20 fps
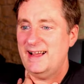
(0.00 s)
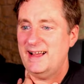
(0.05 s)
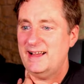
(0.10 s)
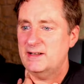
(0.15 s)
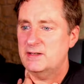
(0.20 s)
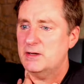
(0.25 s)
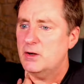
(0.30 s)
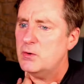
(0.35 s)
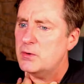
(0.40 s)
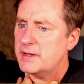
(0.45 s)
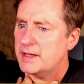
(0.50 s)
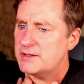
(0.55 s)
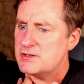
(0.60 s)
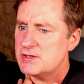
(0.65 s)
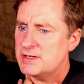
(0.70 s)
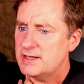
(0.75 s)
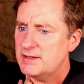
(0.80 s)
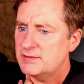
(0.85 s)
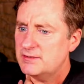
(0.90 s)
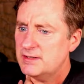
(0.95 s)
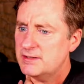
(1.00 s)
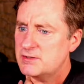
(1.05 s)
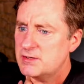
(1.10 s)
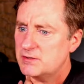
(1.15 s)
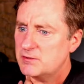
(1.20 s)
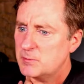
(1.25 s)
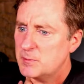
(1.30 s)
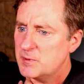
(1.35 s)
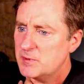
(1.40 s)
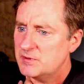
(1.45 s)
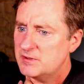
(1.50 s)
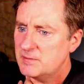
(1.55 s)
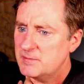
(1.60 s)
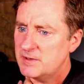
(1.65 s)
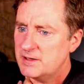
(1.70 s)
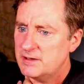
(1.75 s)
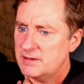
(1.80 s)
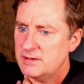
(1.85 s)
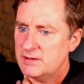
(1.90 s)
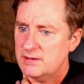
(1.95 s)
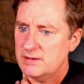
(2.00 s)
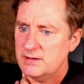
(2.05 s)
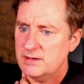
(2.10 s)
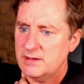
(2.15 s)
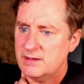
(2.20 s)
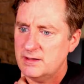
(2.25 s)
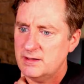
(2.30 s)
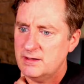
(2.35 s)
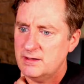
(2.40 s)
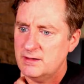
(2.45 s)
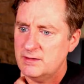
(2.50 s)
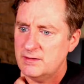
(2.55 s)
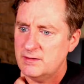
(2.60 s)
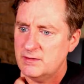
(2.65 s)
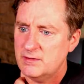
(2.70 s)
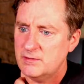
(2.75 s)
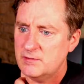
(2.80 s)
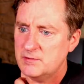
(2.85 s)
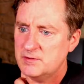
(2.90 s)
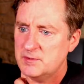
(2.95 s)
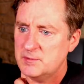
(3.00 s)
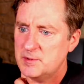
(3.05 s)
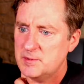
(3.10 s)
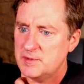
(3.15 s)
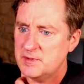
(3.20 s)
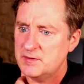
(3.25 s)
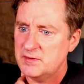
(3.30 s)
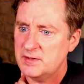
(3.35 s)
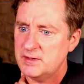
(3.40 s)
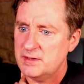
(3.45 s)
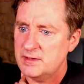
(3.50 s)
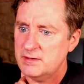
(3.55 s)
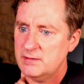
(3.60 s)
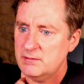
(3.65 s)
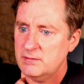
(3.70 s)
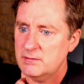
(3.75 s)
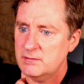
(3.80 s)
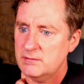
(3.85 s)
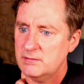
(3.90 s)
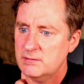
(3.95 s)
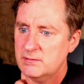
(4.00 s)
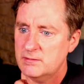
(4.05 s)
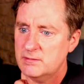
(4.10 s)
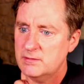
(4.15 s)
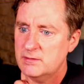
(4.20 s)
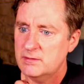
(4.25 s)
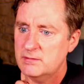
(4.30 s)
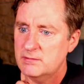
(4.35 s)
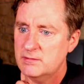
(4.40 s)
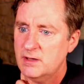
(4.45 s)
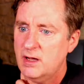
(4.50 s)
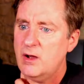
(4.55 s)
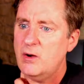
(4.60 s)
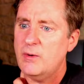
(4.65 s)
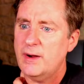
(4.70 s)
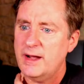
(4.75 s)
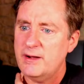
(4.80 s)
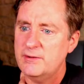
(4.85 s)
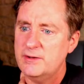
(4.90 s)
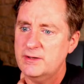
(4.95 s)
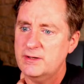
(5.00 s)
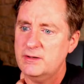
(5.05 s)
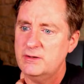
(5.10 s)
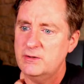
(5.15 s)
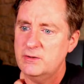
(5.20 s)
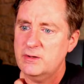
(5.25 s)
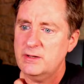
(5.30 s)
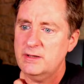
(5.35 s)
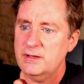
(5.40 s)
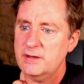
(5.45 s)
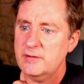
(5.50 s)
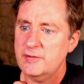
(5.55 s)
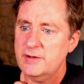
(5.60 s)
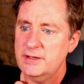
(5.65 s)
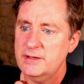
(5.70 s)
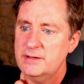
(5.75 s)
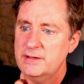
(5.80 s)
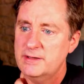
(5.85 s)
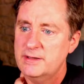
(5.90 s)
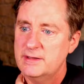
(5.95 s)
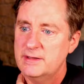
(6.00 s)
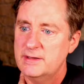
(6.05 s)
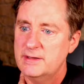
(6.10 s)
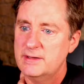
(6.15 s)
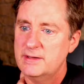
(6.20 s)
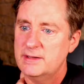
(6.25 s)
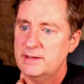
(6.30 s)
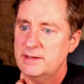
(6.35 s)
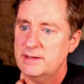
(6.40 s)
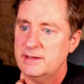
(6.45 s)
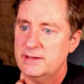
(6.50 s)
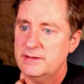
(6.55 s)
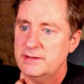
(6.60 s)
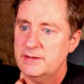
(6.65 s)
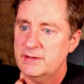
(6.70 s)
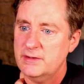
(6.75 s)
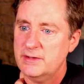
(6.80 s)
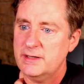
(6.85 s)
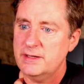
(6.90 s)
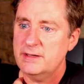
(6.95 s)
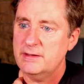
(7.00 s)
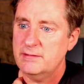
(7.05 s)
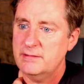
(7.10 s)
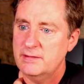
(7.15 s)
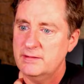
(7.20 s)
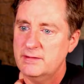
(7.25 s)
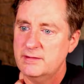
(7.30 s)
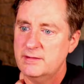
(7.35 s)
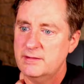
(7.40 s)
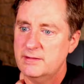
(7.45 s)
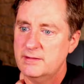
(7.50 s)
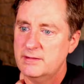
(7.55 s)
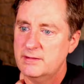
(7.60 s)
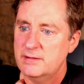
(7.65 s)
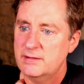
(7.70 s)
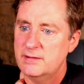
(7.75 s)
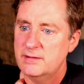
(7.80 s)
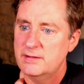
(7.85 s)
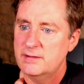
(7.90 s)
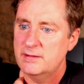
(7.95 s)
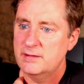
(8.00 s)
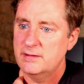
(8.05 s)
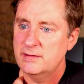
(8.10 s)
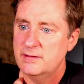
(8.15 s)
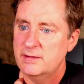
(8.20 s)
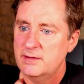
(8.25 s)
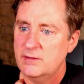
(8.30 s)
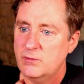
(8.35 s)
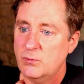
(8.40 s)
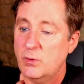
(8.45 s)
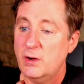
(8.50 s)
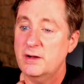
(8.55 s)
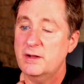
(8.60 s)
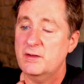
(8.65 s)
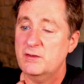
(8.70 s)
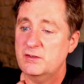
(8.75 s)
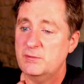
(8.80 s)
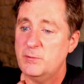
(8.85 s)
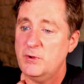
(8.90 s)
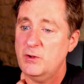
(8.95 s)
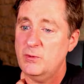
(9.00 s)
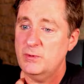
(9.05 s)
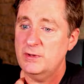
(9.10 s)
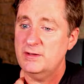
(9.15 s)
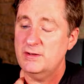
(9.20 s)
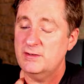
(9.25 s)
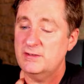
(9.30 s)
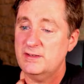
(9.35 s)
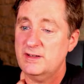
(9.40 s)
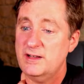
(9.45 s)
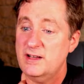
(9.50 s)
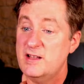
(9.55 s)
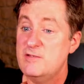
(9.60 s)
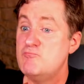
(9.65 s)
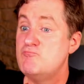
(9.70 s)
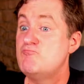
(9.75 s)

Okay. Janine's saying she just remembered something. Someone was in. Oh, wow. You can do calligraphy? Okay. Wanted a small wooden sign.